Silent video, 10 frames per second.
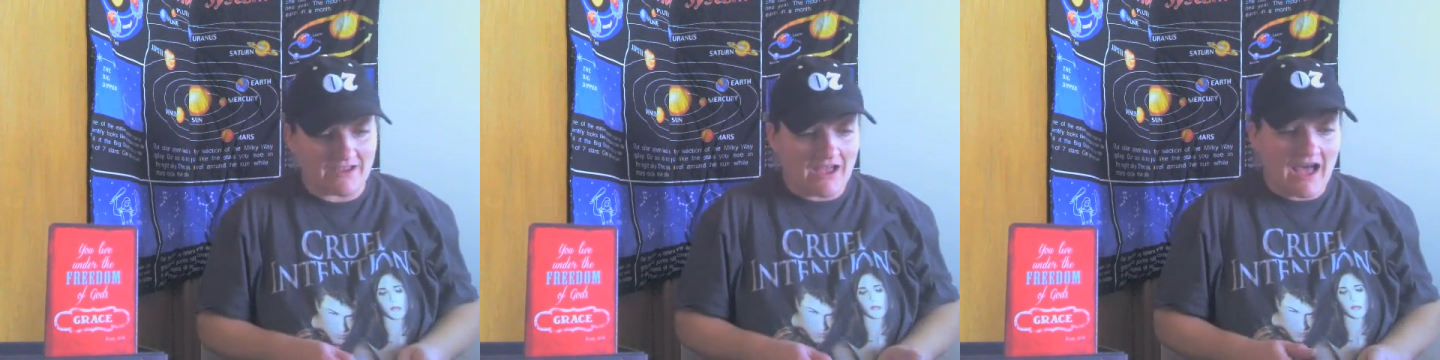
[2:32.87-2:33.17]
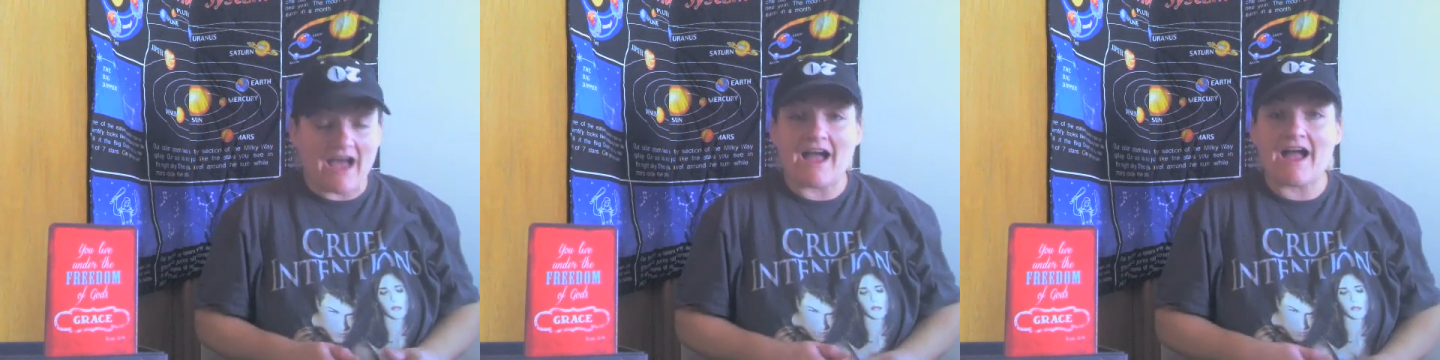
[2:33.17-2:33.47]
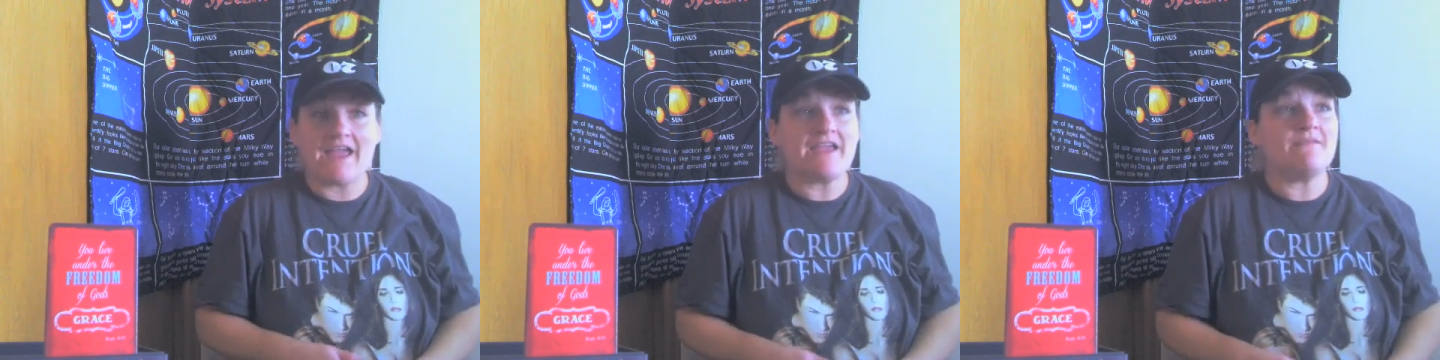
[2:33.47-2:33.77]
I
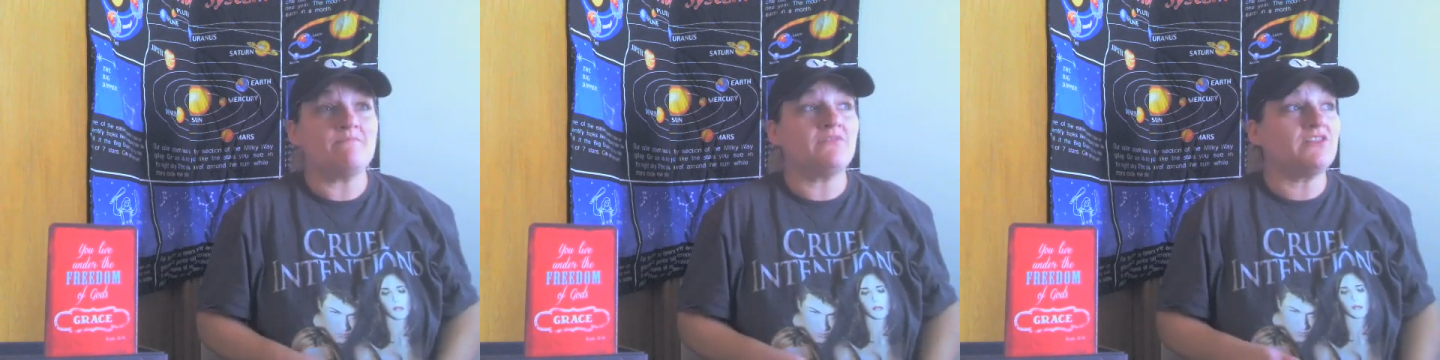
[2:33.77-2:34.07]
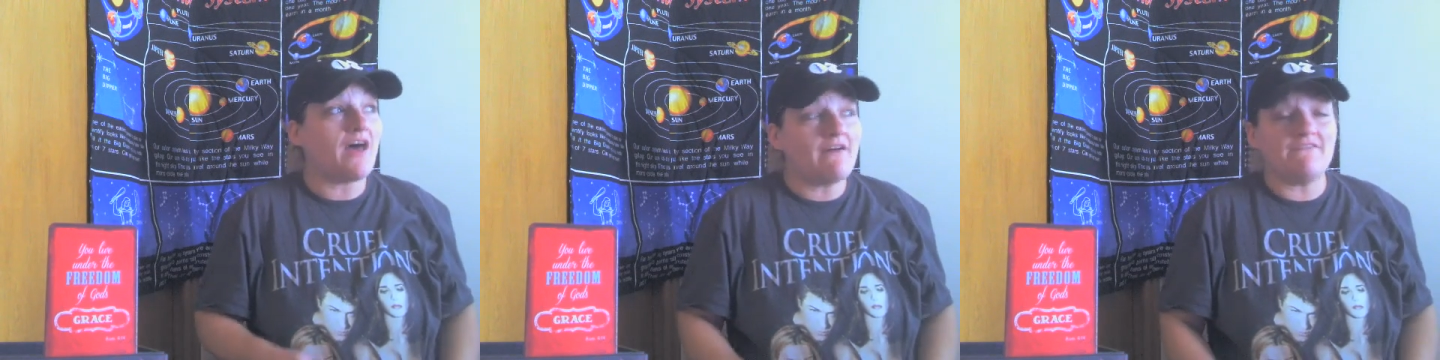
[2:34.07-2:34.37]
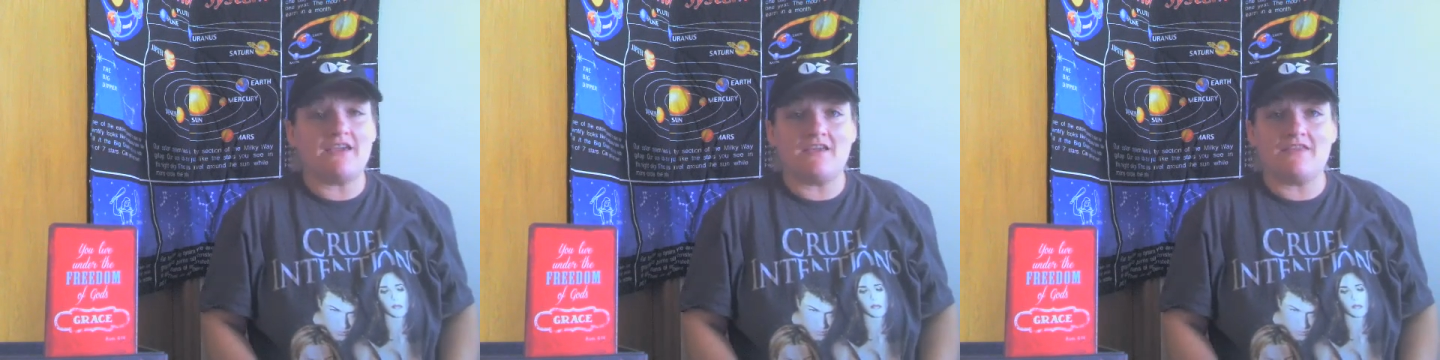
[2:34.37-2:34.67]
am
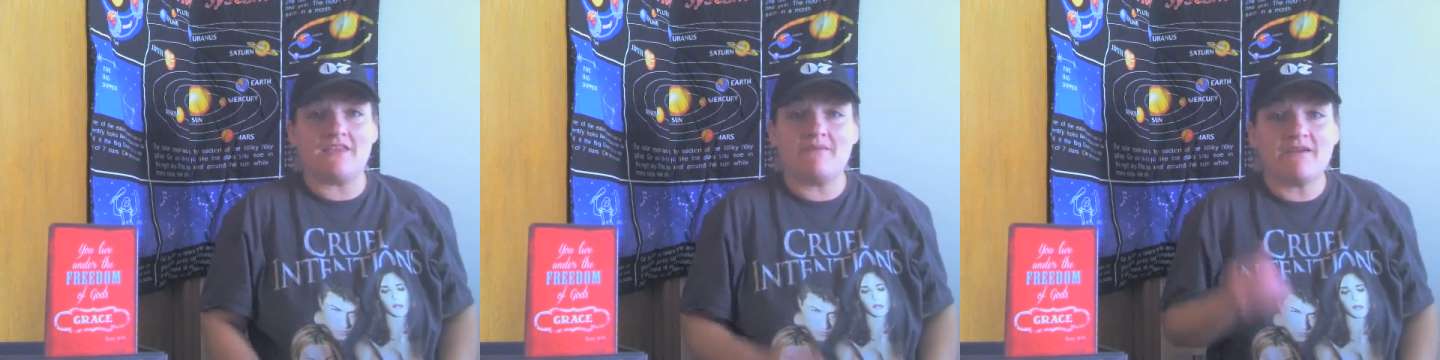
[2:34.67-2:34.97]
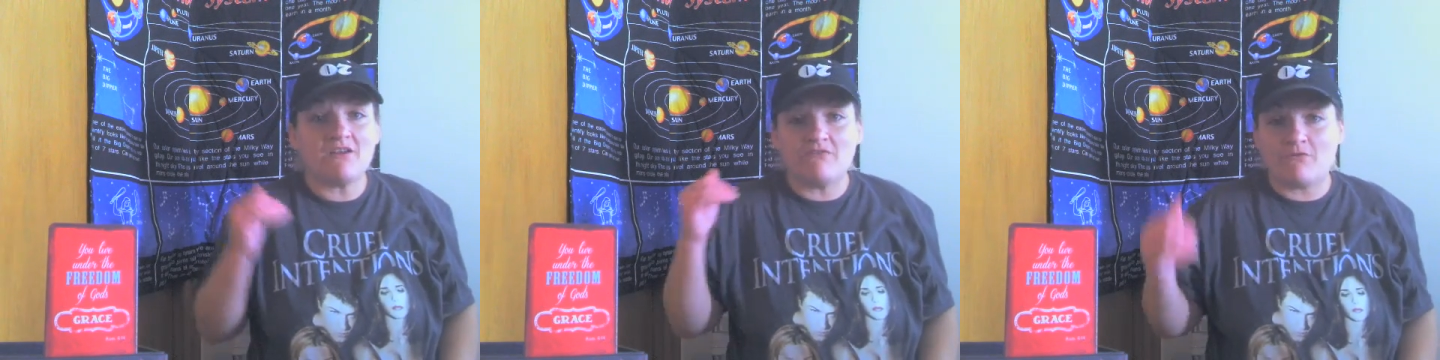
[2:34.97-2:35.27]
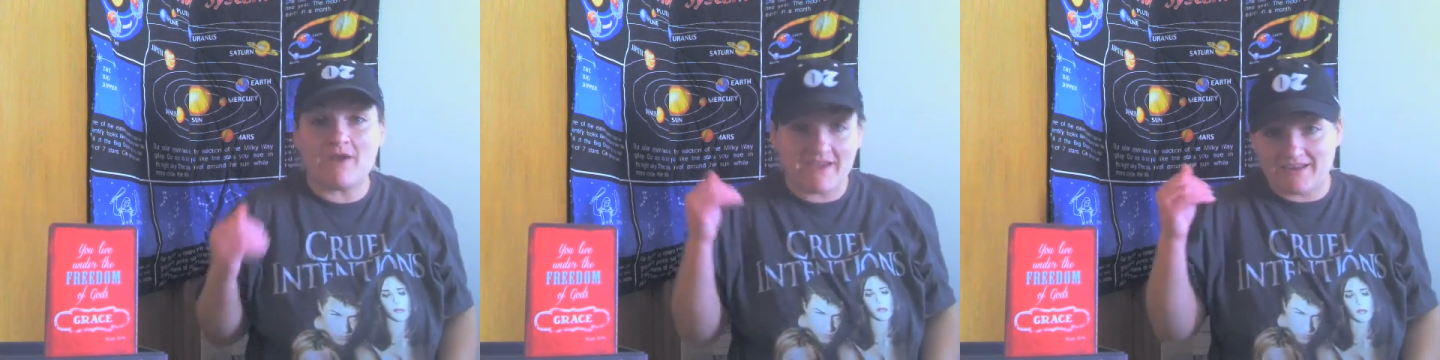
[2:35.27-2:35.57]
loving the amount of
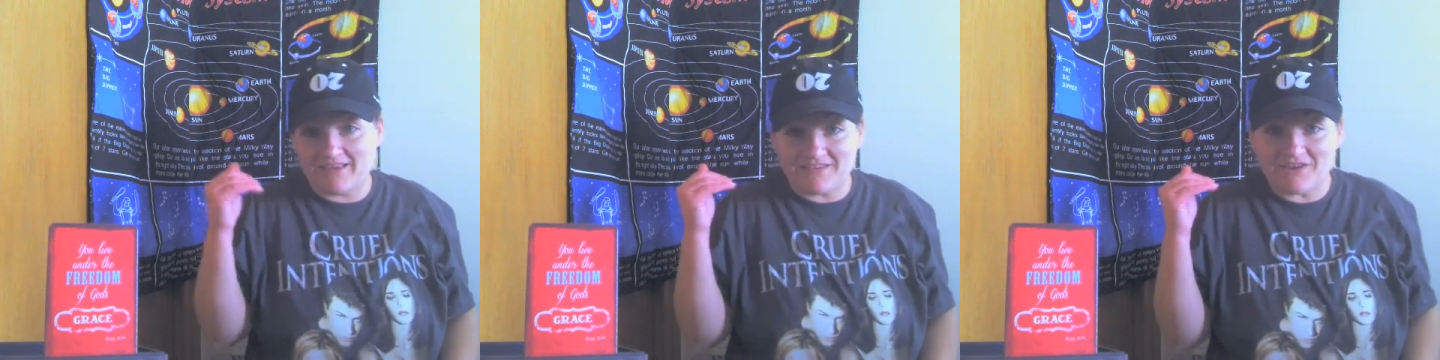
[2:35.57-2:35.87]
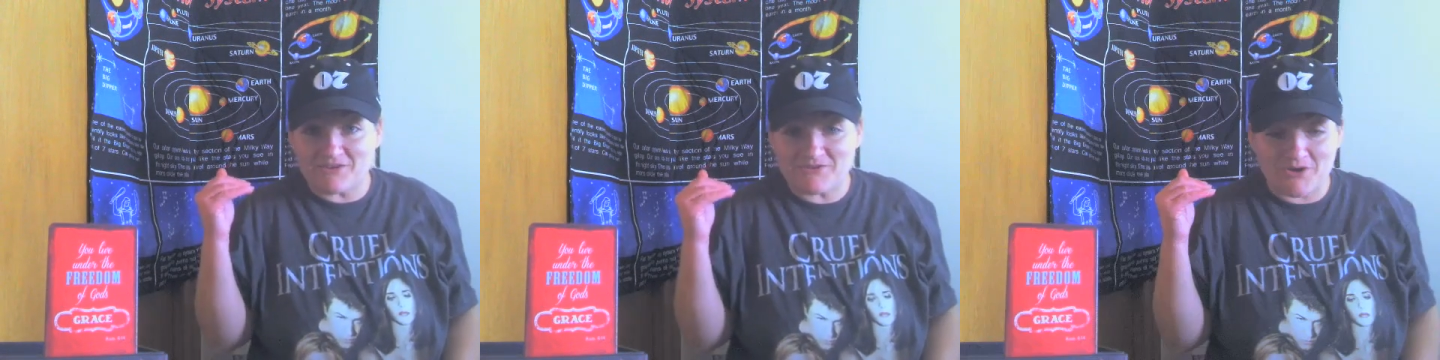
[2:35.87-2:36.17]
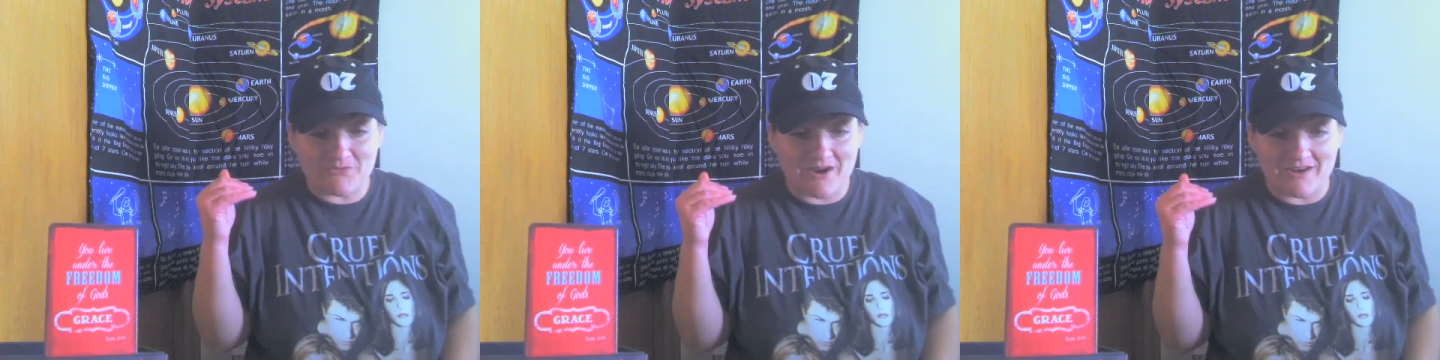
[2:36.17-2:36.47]
awakening that goes on
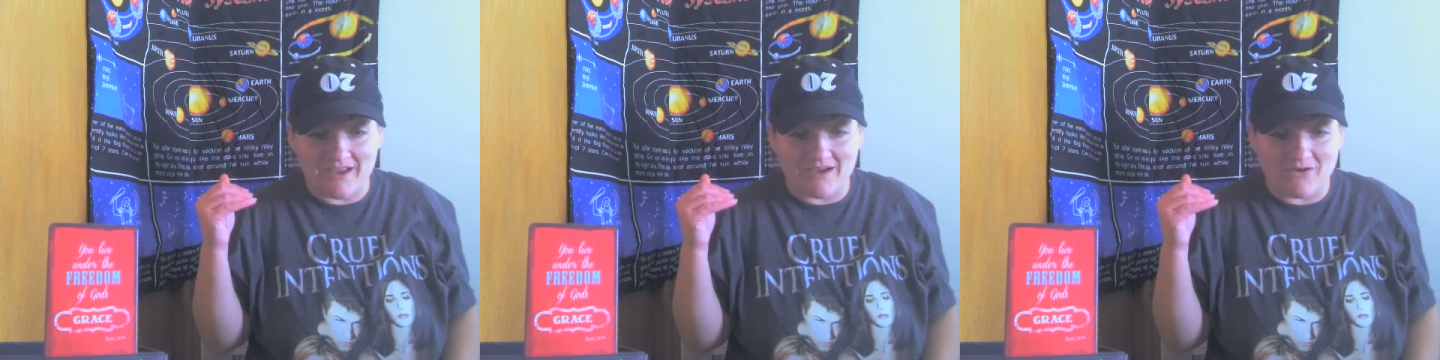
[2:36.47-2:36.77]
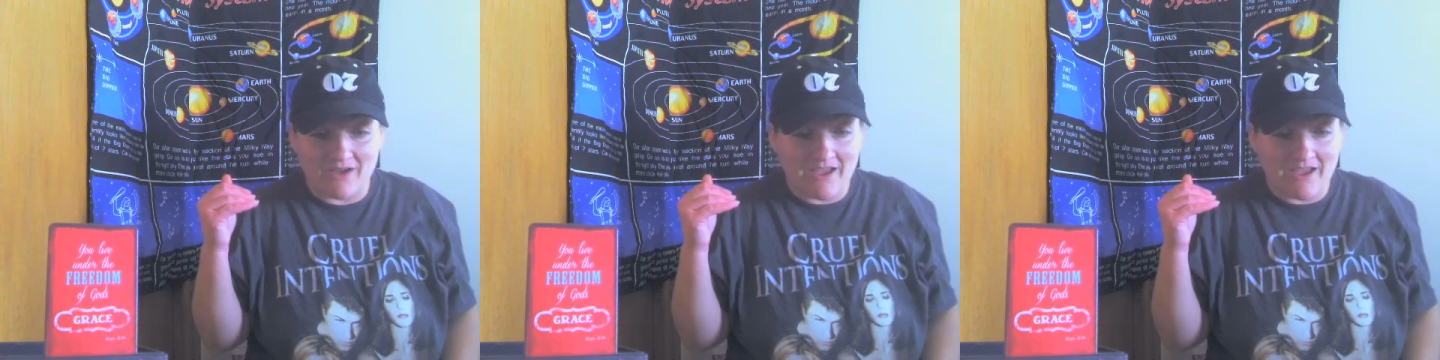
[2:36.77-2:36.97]
right now.